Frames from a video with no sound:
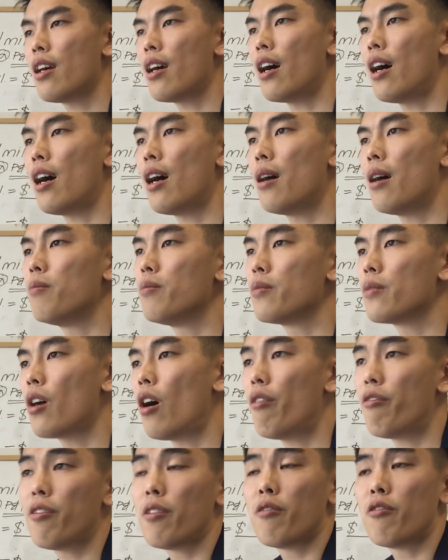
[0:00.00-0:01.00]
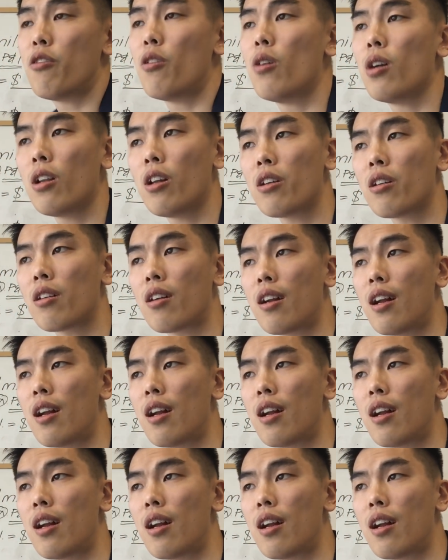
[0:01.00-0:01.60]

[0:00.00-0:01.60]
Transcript: Often for a lot of